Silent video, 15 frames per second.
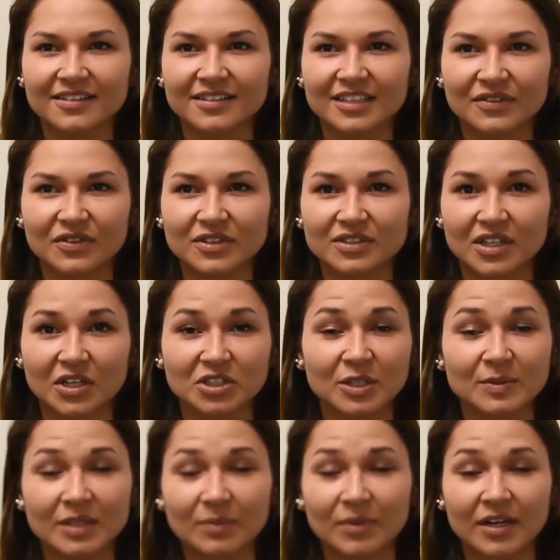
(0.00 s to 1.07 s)
Different
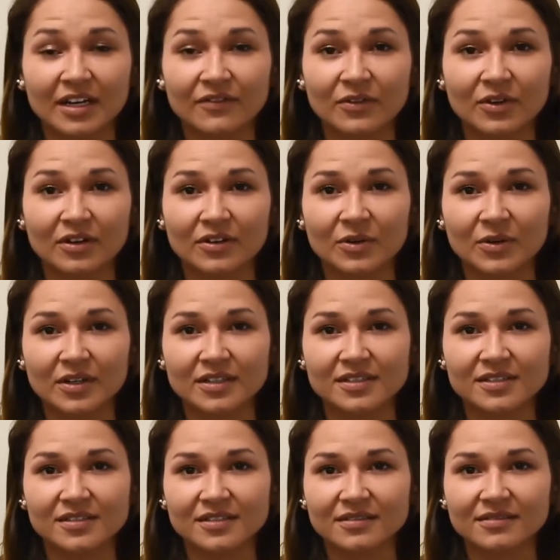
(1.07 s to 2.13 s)
scholarships I apply for, of
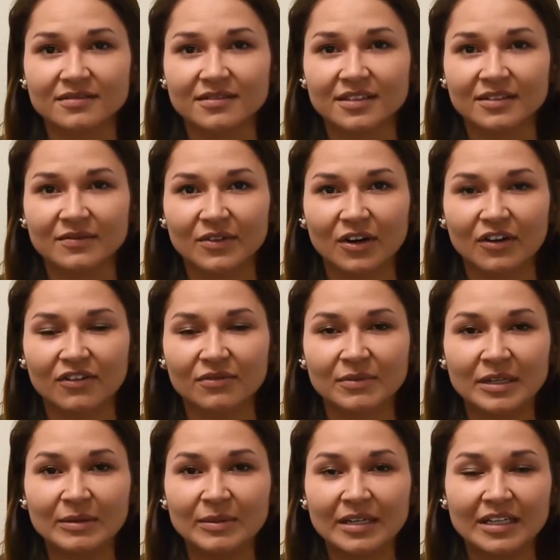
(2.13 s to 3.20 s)
course, involve
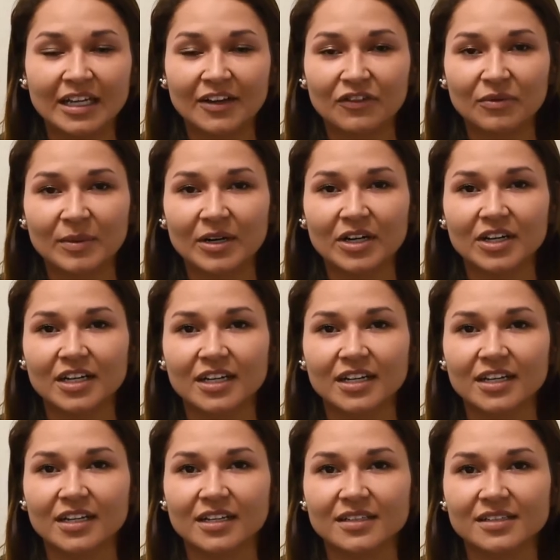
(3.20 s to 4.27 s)
me being Native American,
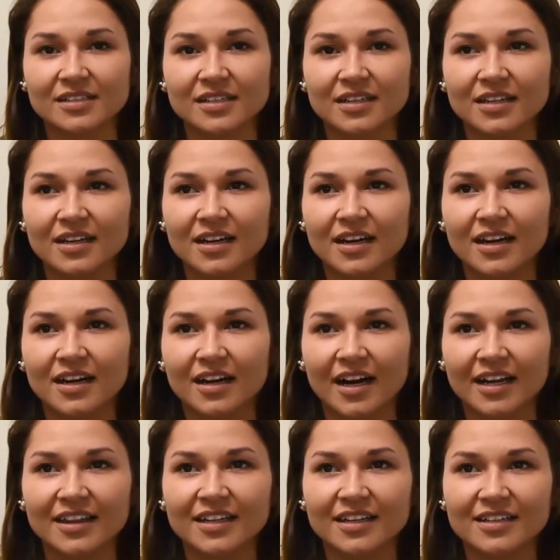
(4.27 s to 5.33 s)
and
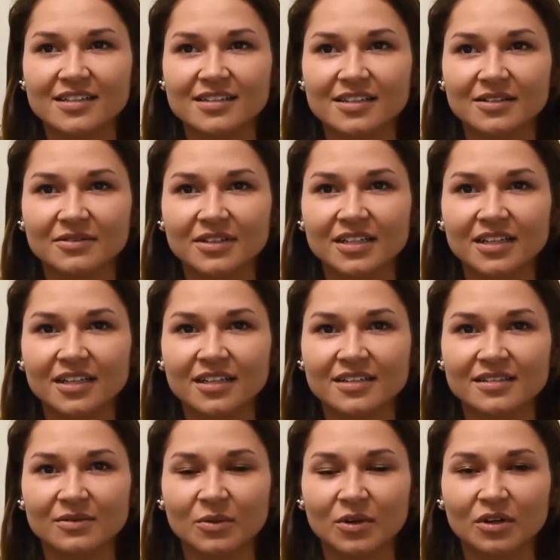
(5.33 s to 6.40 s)
I think it's unique and
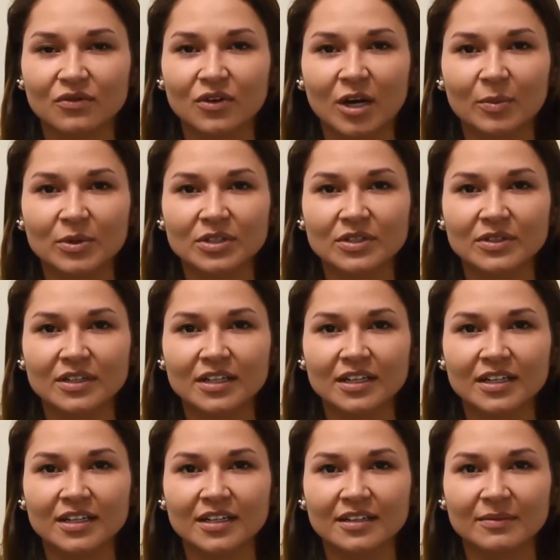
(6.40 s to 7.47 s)
it's a wonderful
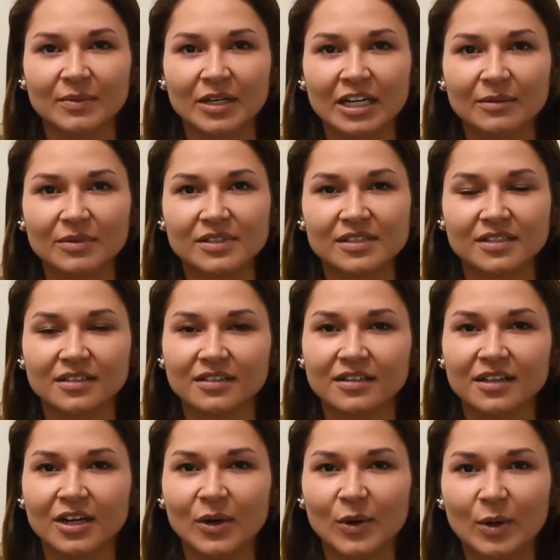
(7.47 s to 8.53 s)
opportunity, and being able to
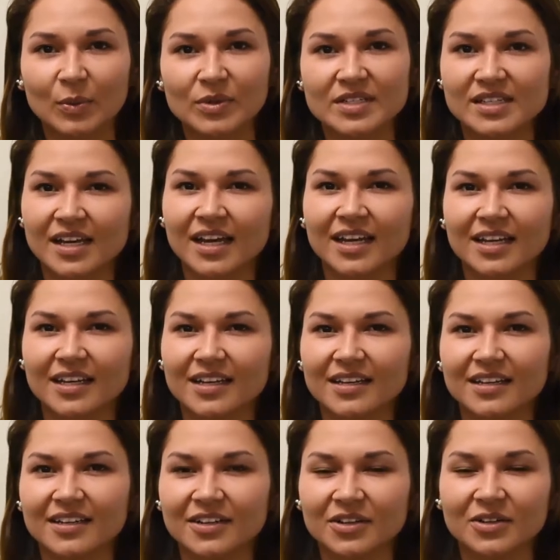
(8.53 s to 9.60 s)
represent
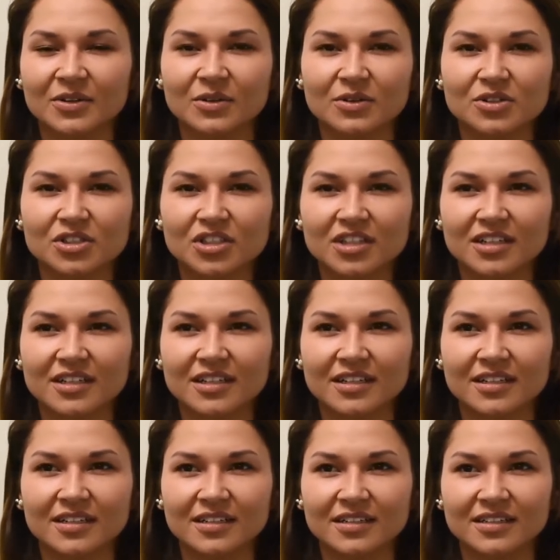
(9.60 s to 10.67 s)
your culture
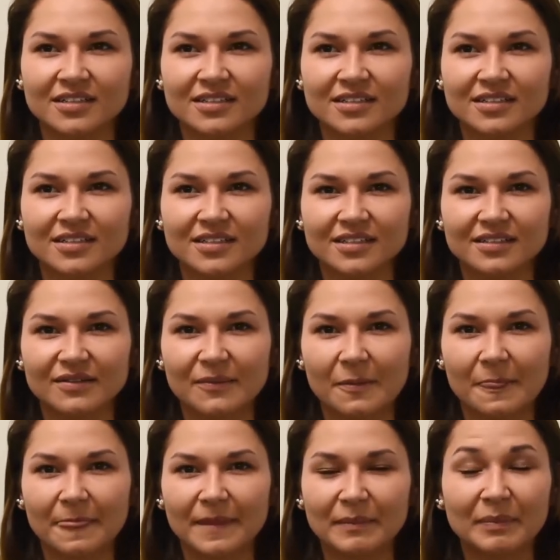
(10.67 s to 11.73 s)
is
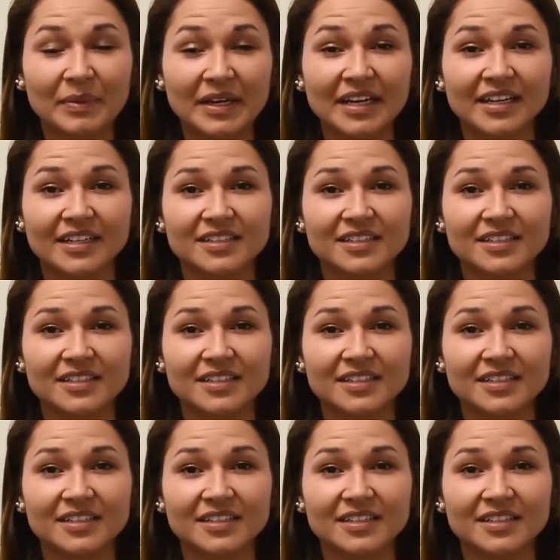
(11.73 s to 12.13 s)
big.